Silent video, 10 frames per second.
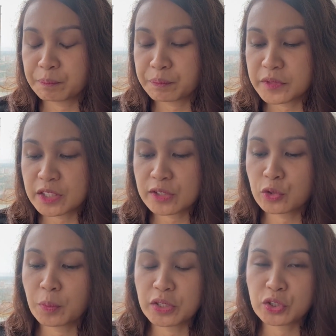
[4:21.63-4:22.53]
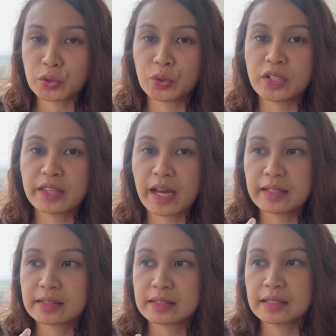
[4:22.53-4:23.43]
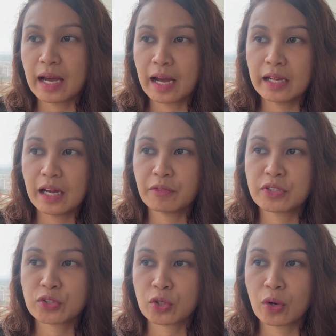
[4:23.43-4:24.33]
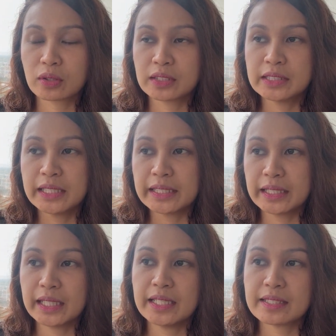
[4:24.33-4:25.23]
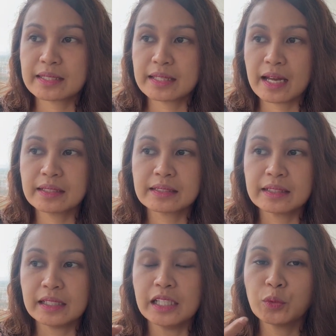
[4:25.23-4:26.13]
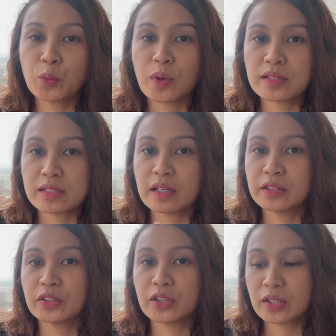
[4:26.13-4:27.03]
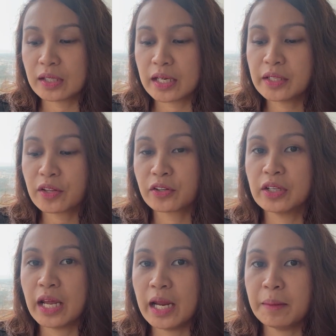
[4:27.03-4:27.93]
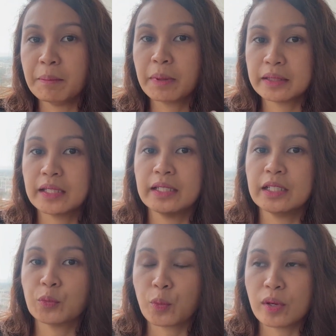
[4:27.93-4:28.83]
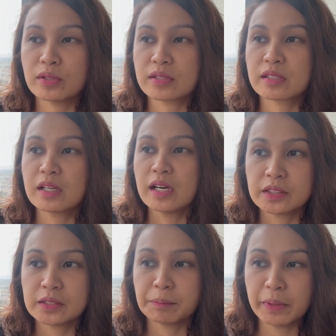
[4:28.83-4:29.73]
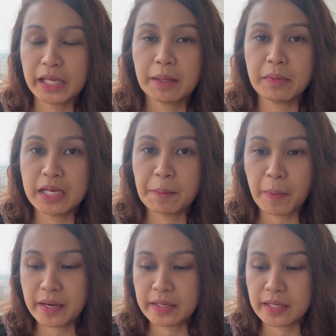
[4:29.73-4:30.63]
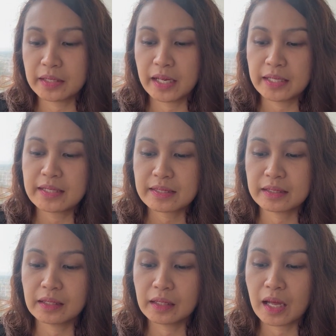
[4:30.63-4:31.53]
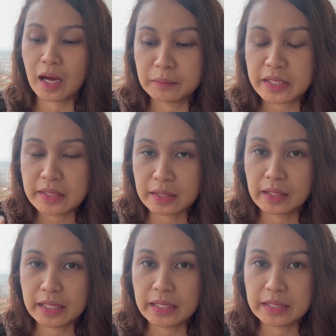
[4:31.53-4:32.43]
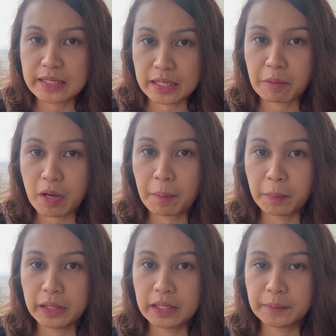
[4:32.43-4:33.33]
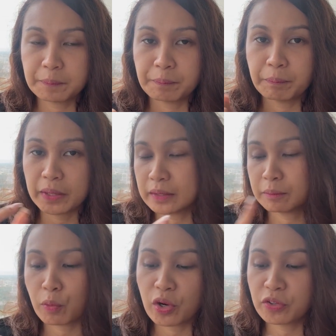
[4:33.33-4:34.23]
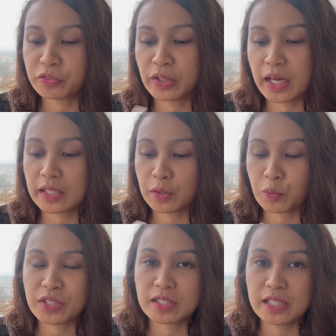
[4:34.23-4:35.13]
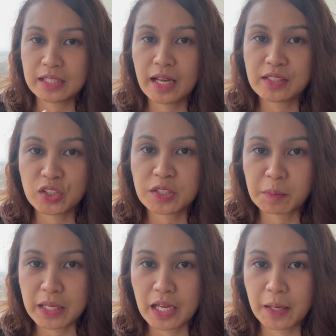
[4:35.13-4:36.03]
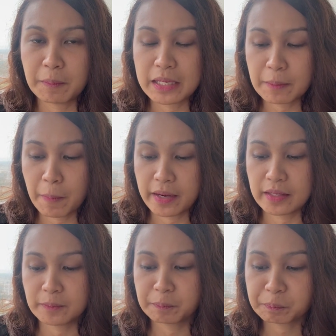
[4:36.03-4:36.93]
just to make sure that I have a strong case that it was under another name, but then it became independent, and it's still in the same company, but more of like it has just became independent.